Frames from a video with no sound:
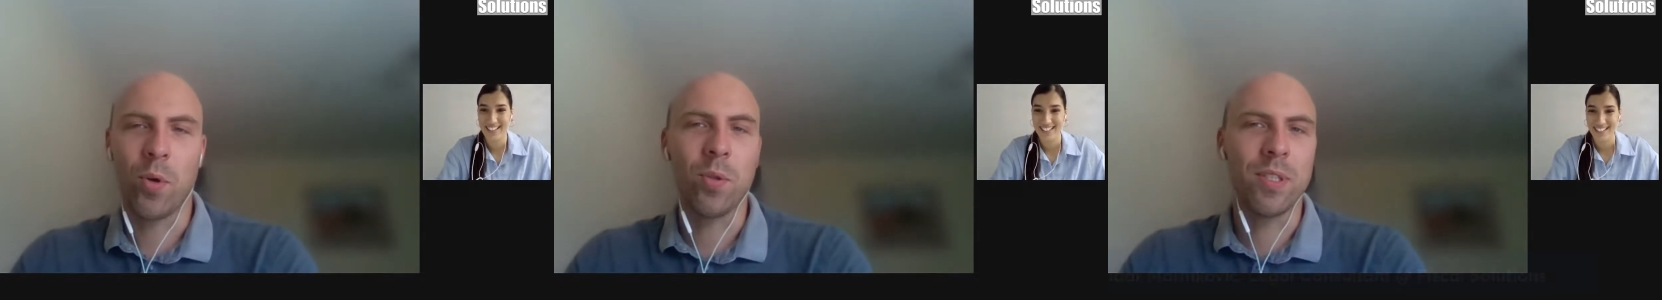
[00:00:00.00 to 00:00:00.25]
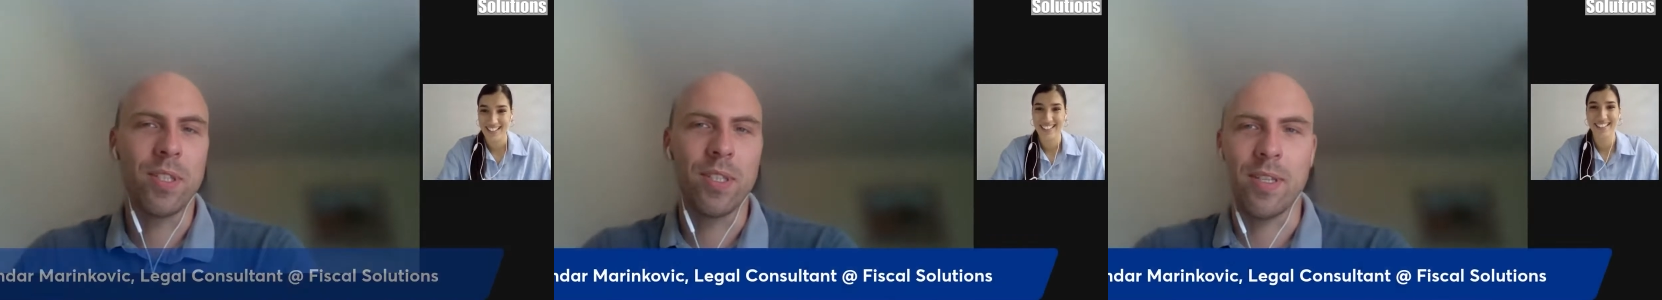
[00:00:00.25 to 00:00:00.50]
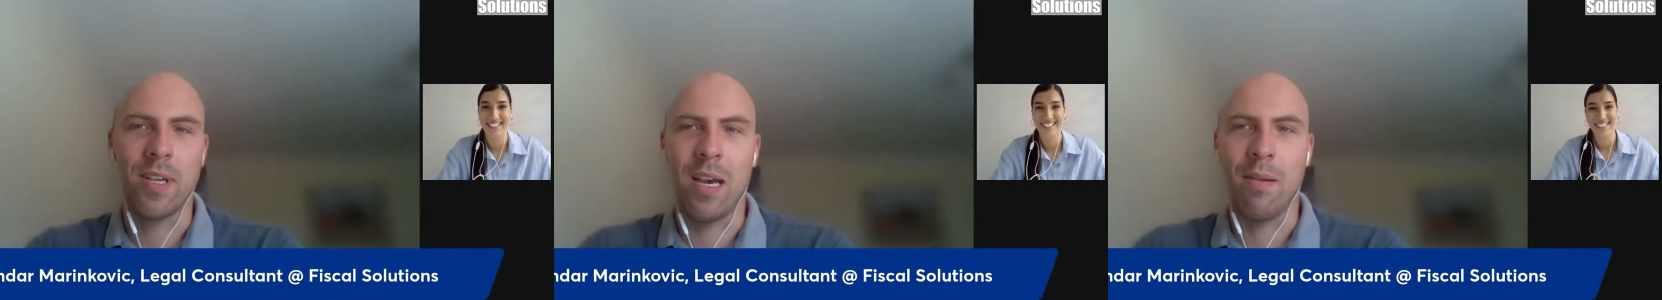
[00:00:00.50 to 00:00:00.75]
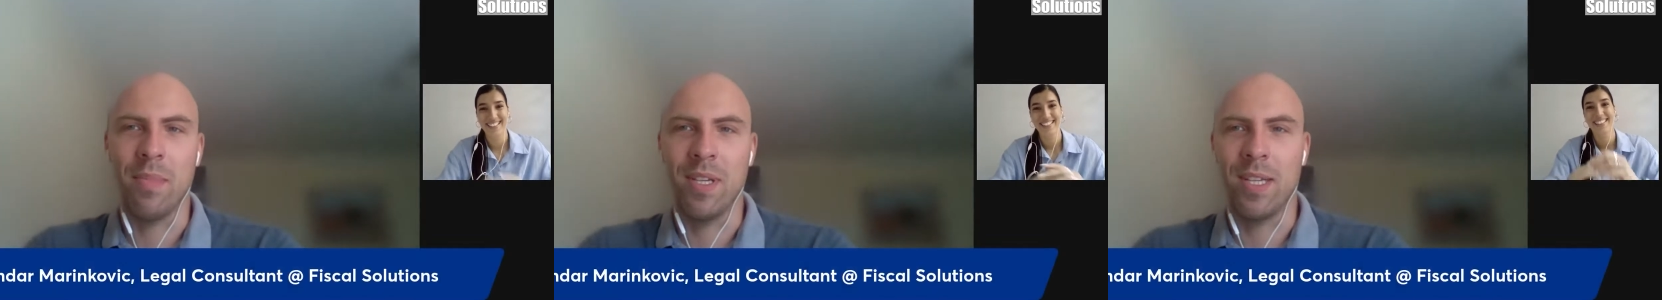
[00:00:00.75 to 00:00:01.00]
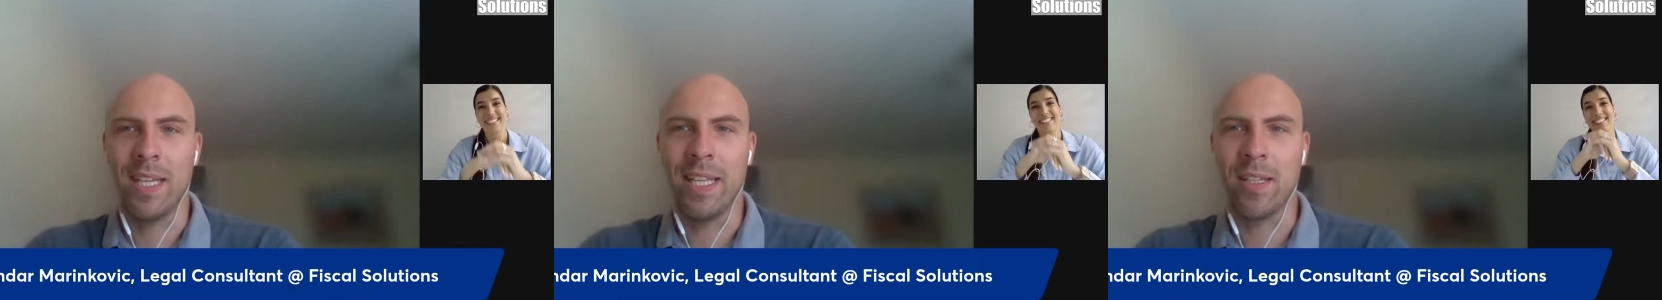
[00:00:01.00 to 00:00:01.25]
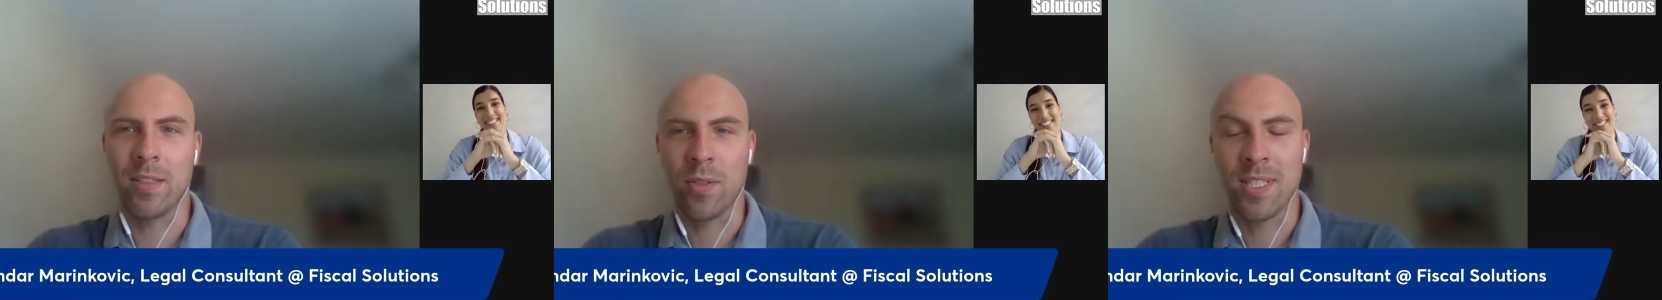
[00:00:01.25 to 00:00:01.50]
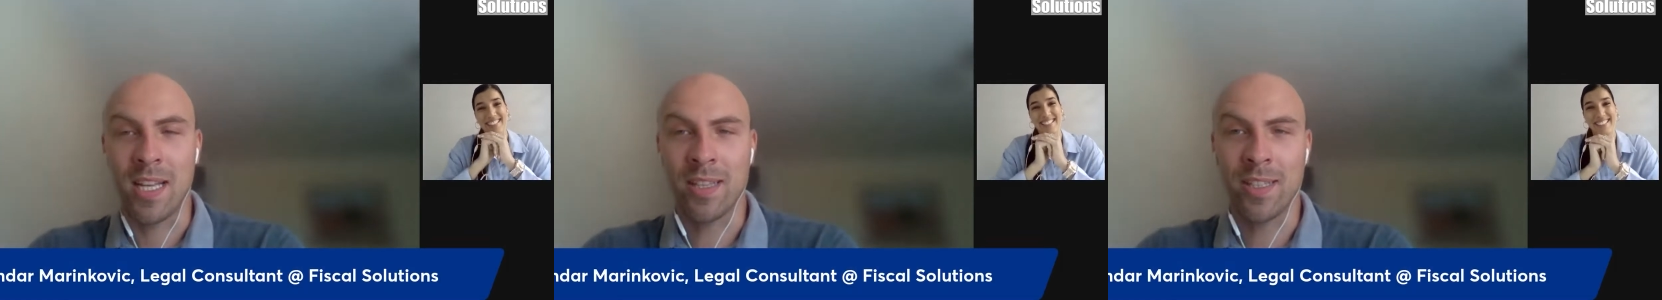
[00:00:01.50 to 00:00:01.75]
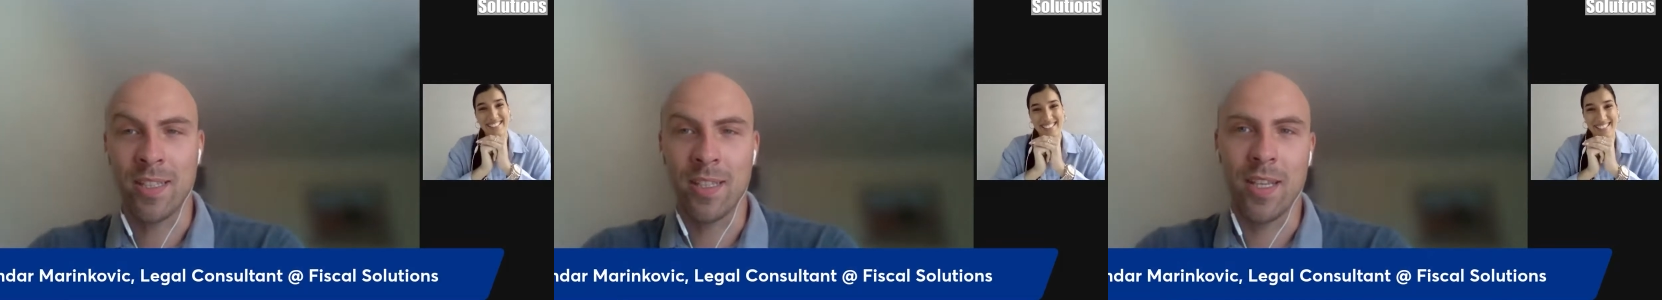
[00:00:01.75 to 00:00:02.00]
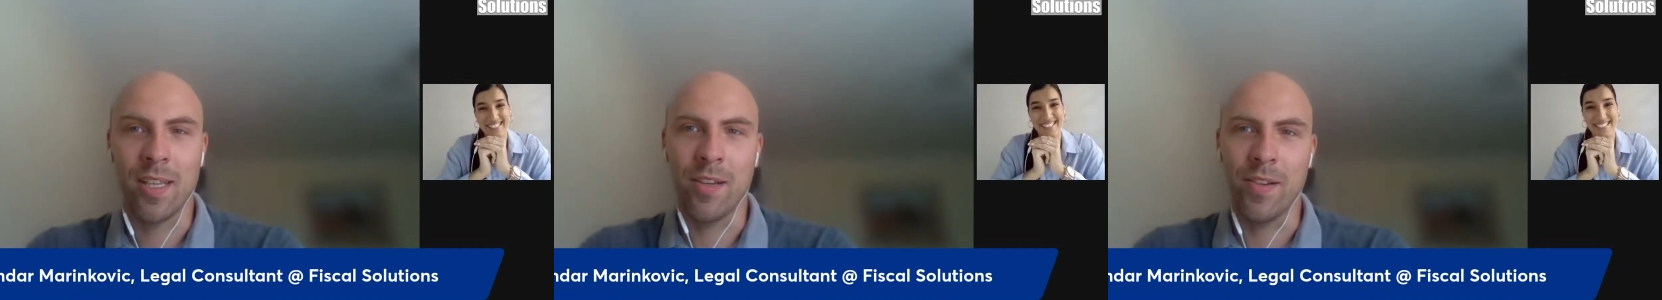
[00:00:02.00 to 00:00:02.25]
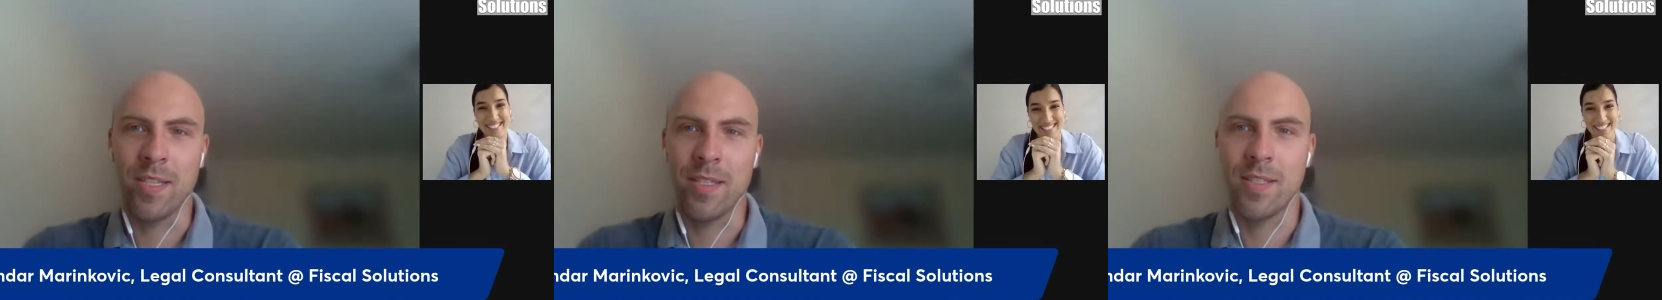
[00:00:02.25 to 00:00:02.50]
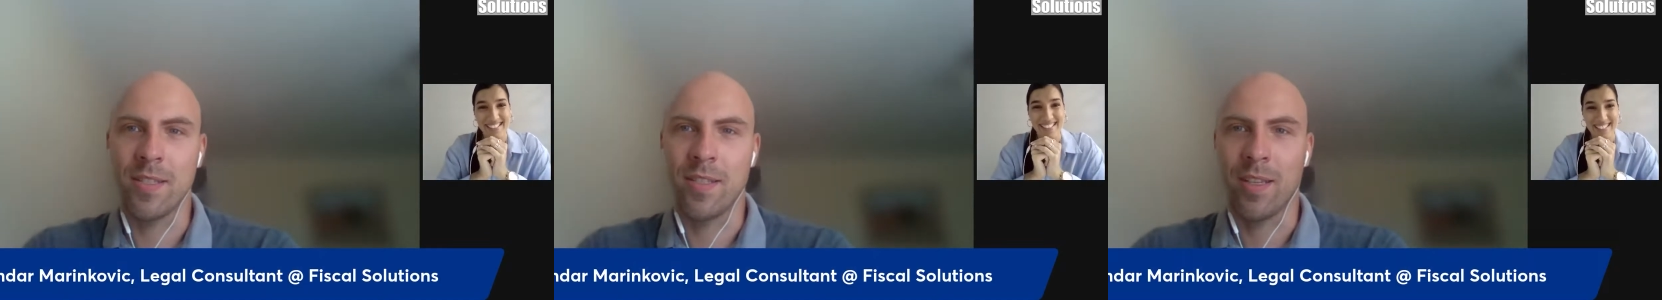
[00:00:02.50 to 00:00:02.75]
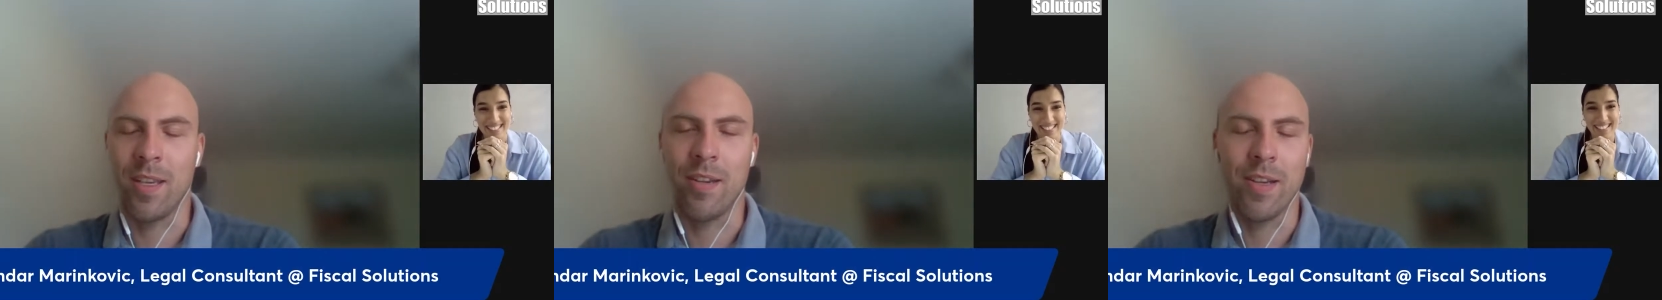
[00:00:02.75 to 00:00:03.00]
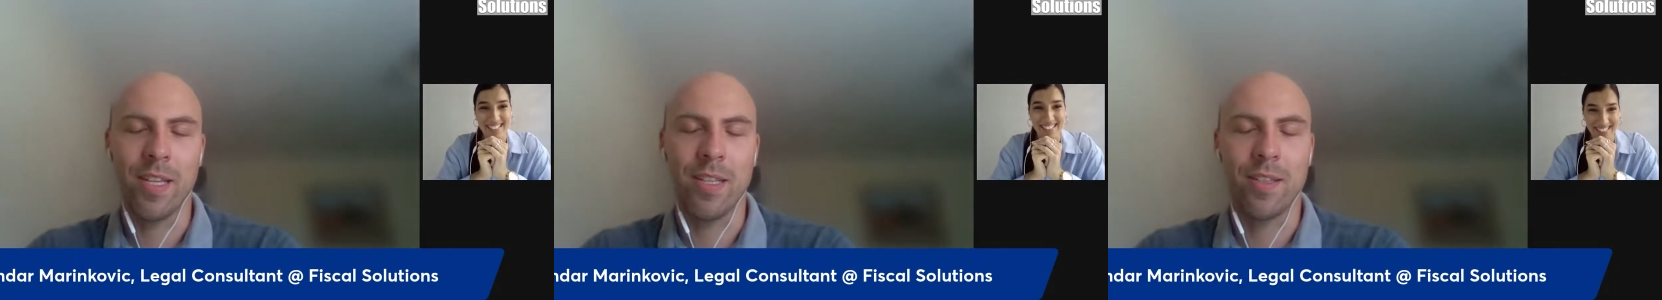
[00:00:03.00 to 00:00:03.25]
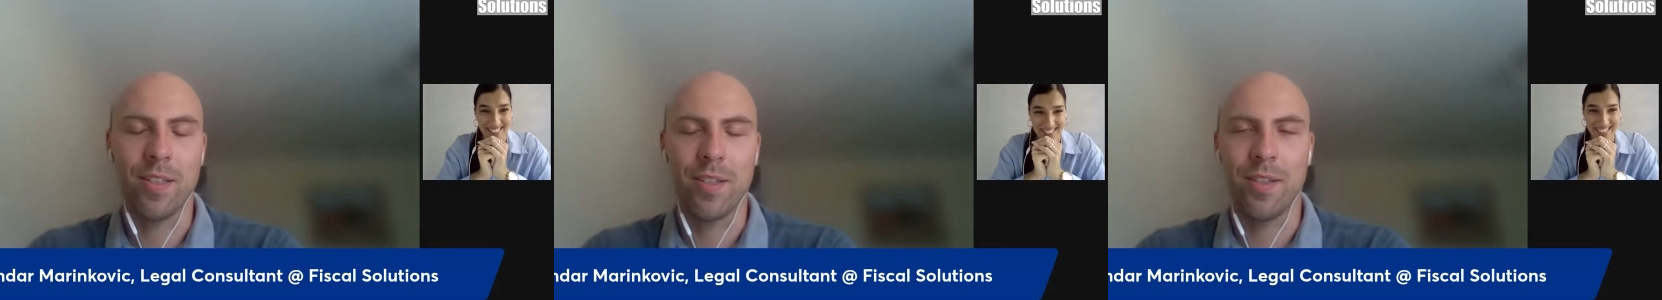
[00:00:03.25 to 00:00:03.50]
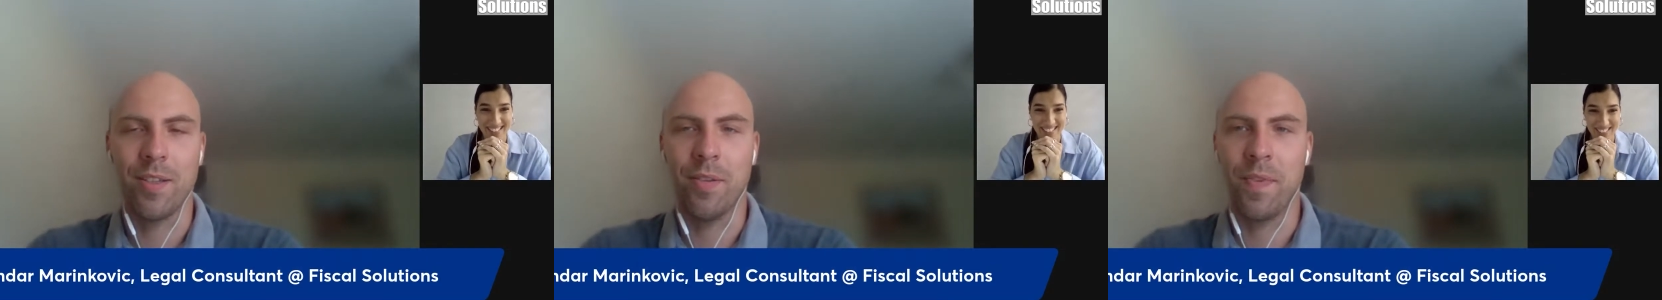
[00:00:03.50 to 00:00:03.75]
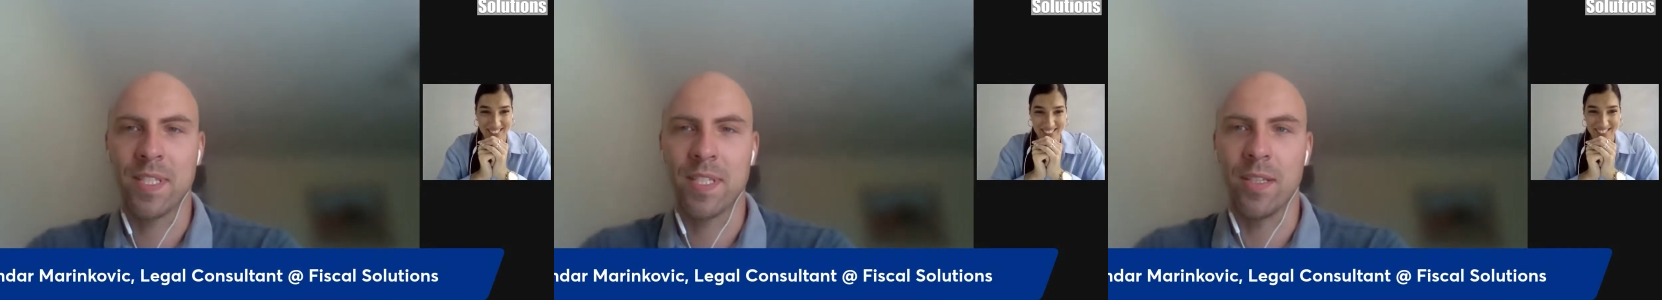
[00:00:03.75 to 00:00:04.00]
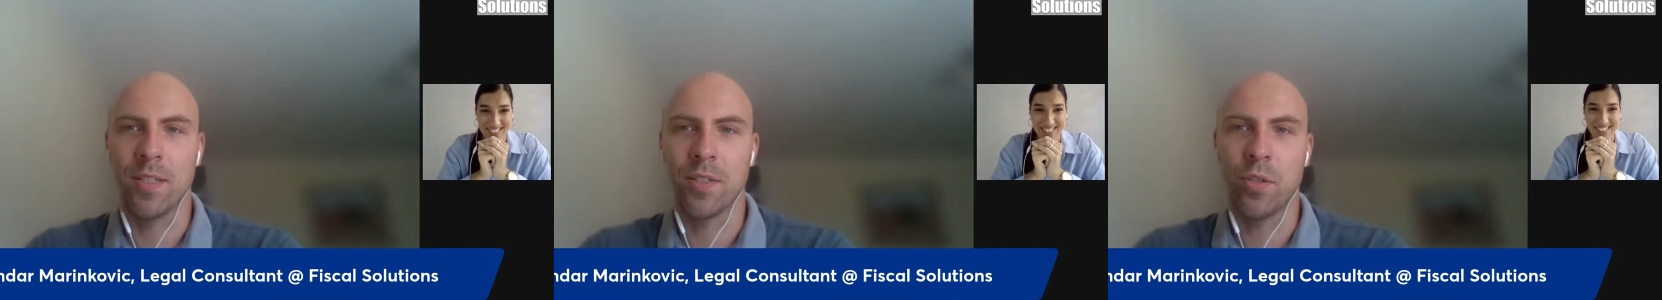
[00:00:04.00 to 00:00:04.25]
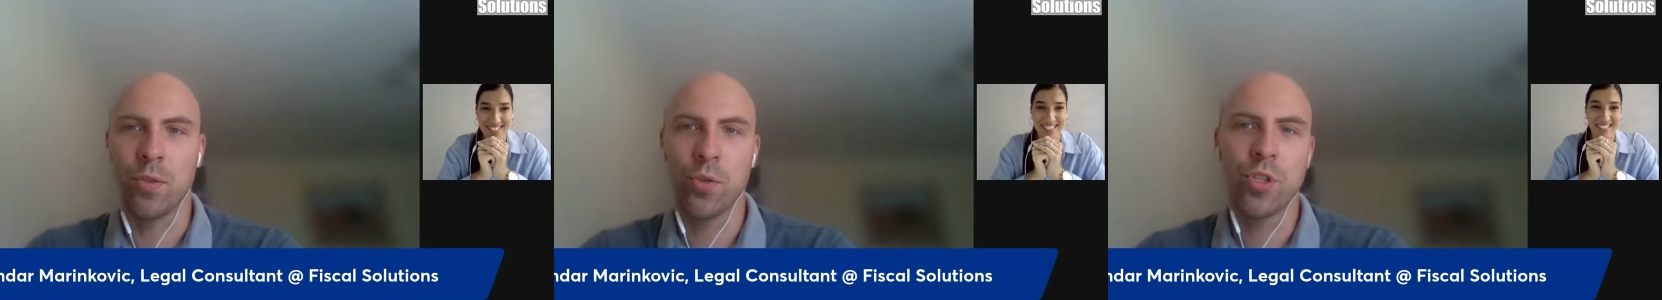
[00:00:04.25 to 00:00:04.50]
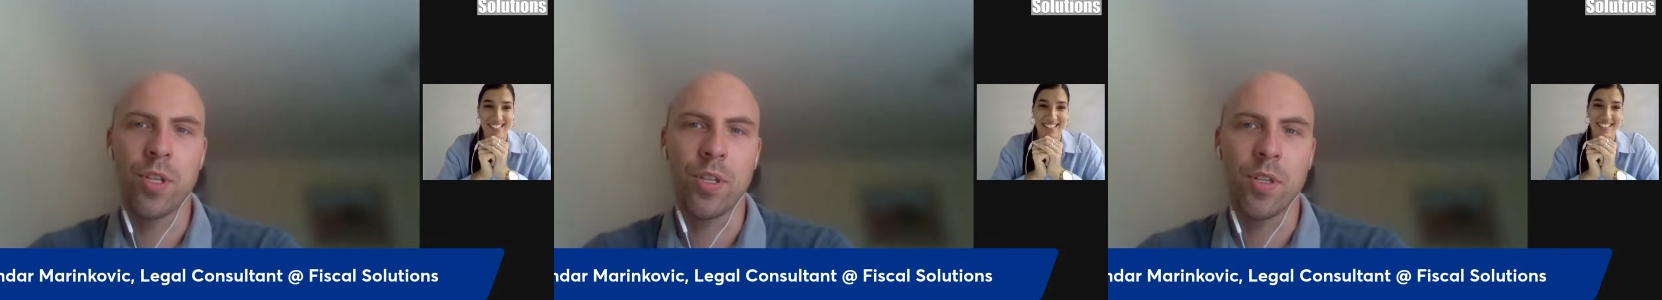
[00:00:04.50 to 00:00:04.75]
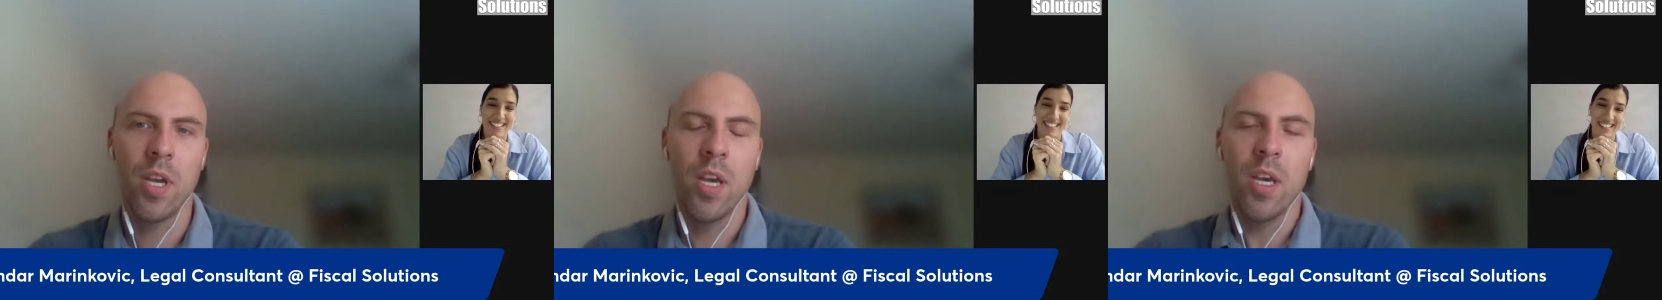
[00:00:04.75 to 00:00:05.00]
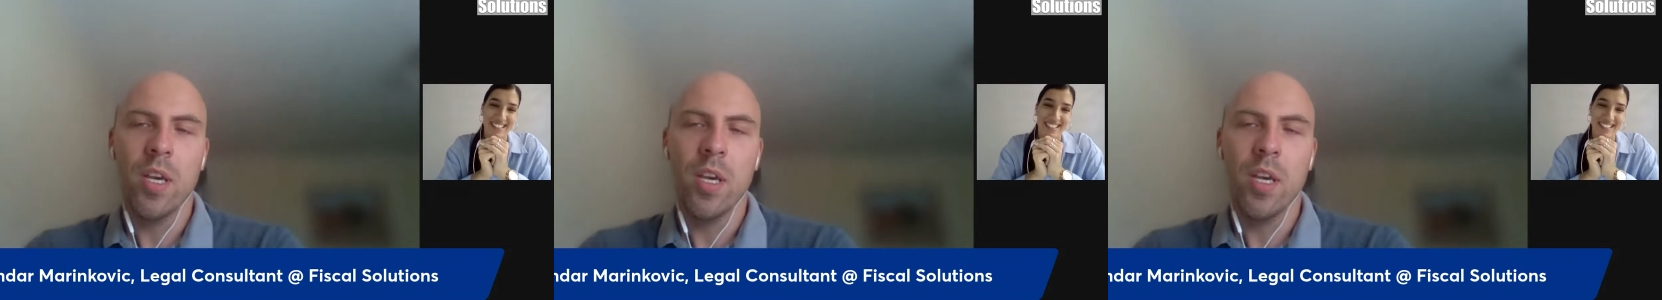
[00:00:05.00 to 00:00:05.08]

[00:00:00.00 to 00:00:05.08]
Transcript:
Speaker 1: told, I'm a legal consultant here at Fiscal Solution.